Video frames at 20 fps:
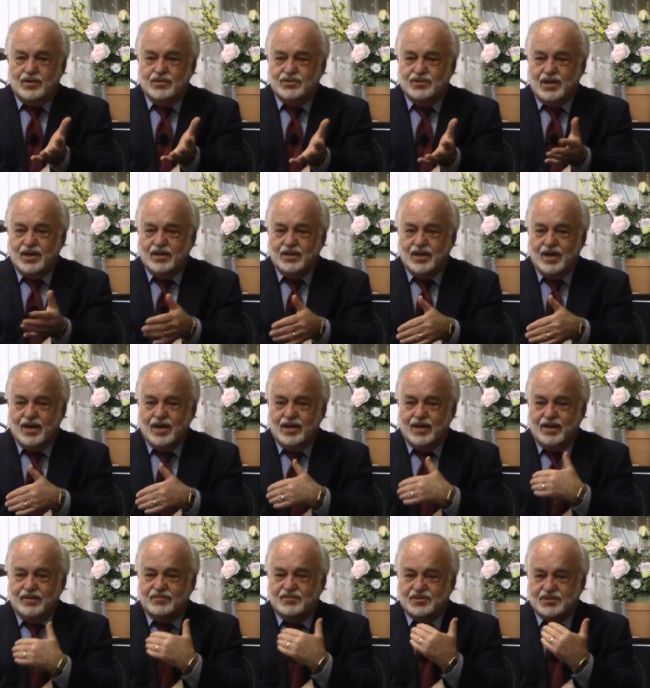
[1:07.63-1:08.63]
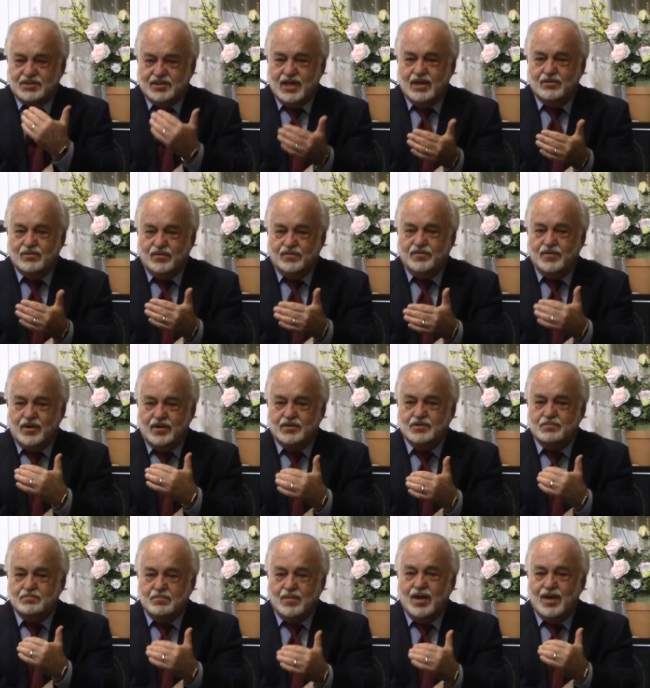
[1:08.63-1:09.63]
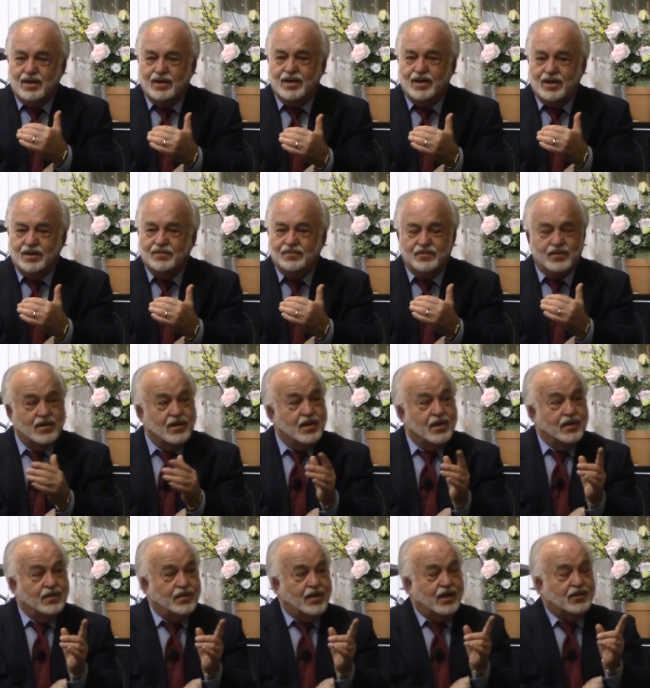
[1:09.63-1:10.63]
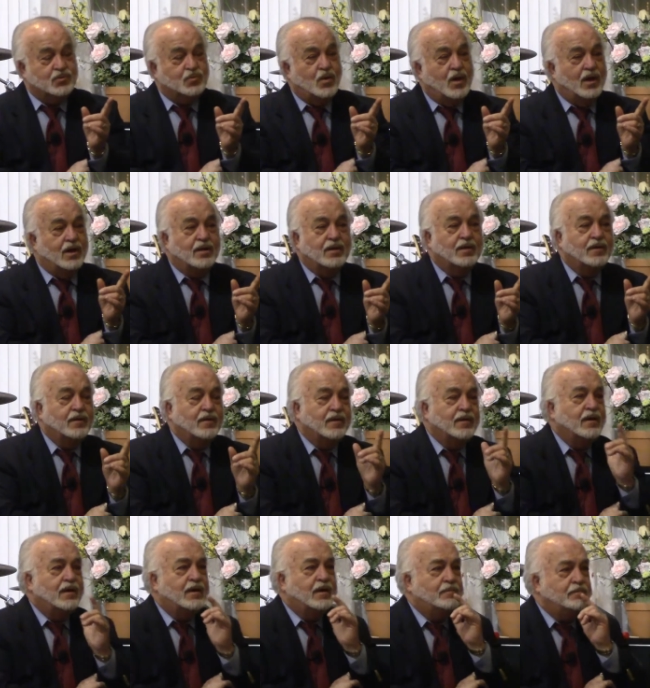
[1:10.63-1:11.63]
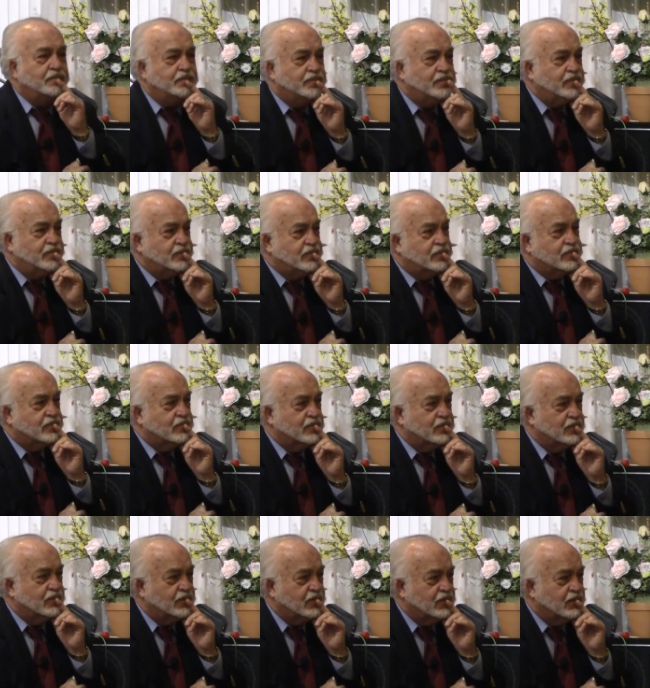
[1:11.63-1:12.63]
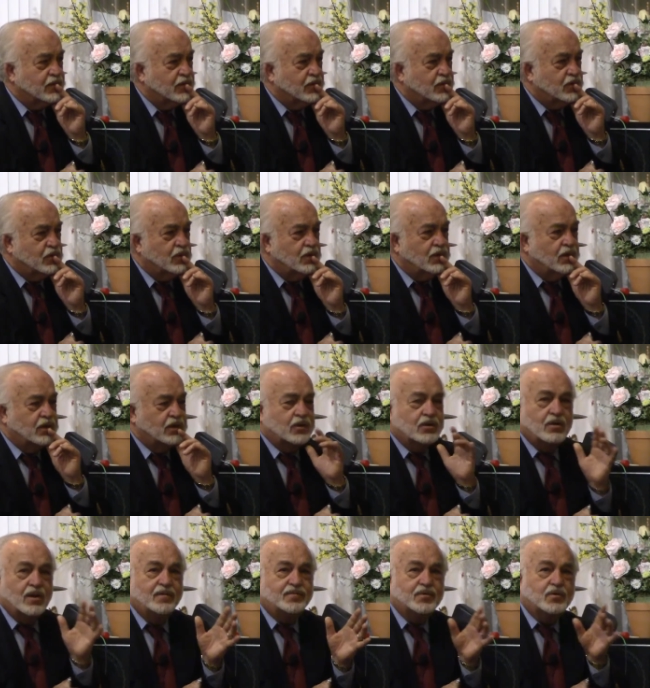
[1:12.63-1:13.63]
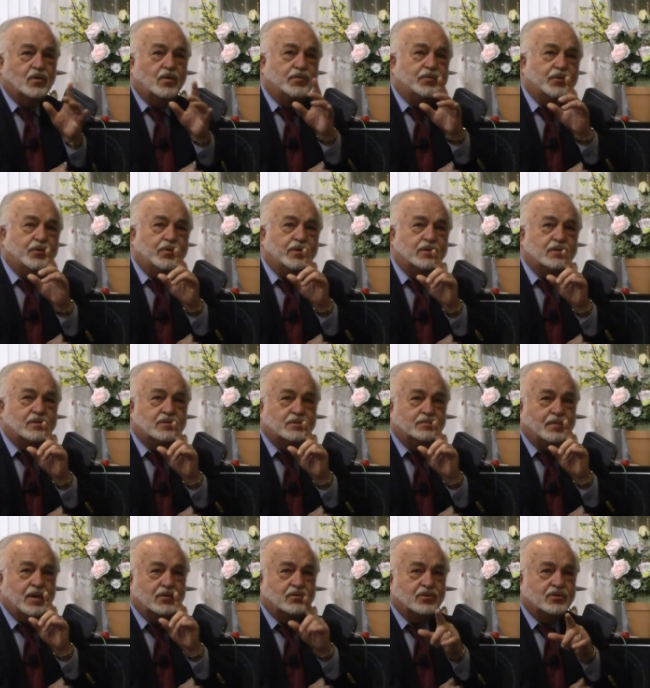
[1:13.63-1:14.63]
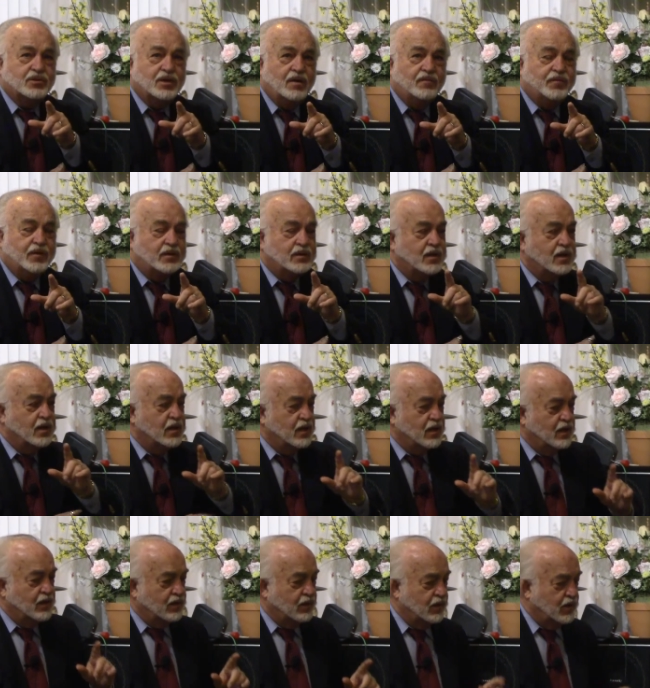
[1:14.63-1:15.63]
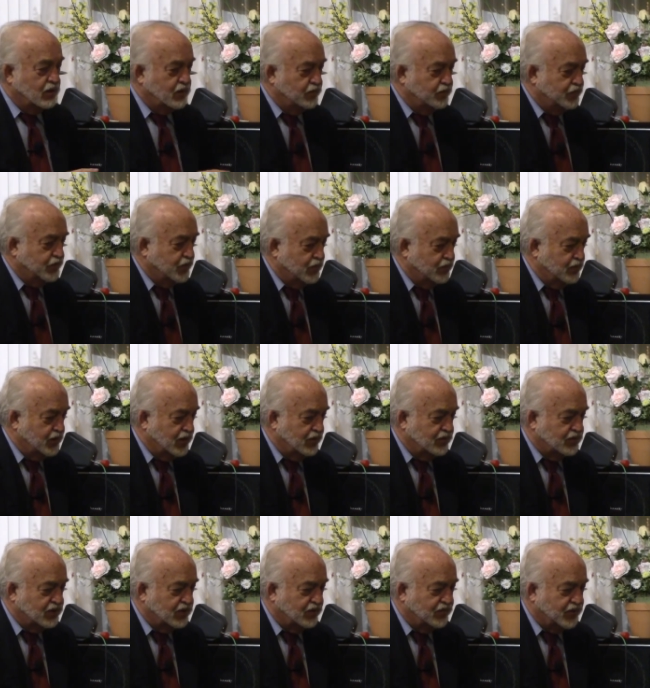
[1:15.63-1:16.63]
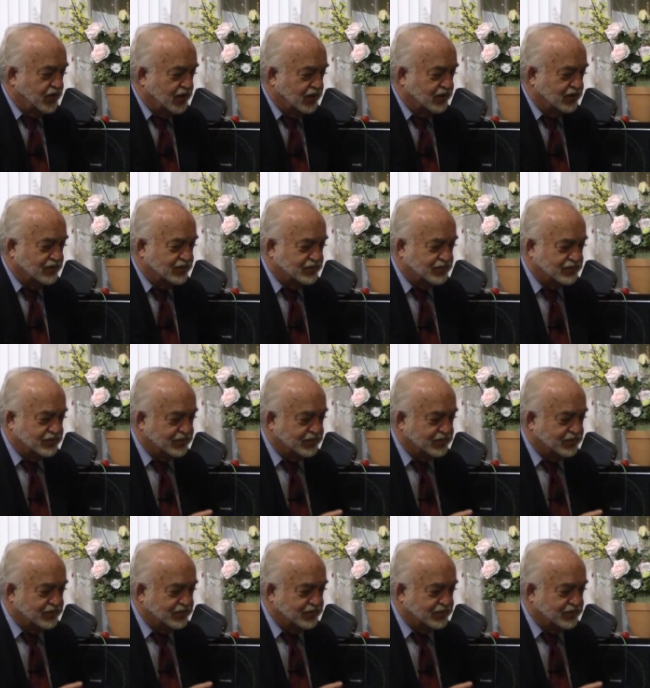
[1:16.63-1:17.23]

saying, I have sacrificed my life. That's why, um, don't, you don't have to go through it, Pastor Stefan, but let's see if I can.